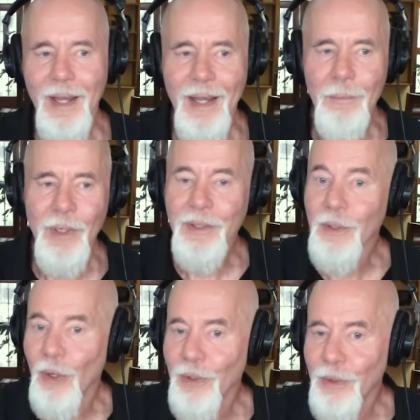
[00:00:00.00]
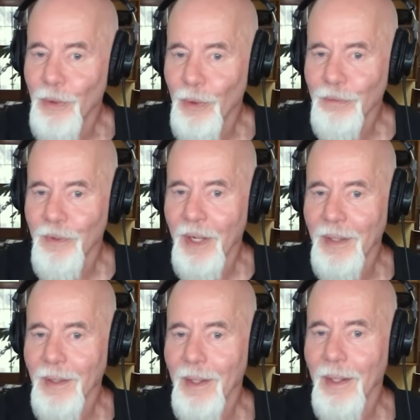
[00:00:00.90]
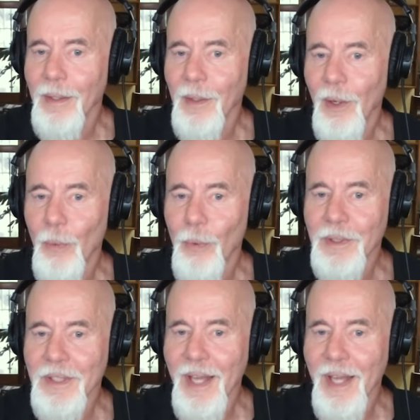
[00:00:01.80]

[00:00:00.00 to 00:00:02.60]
I went and called a girlfriend and it all worked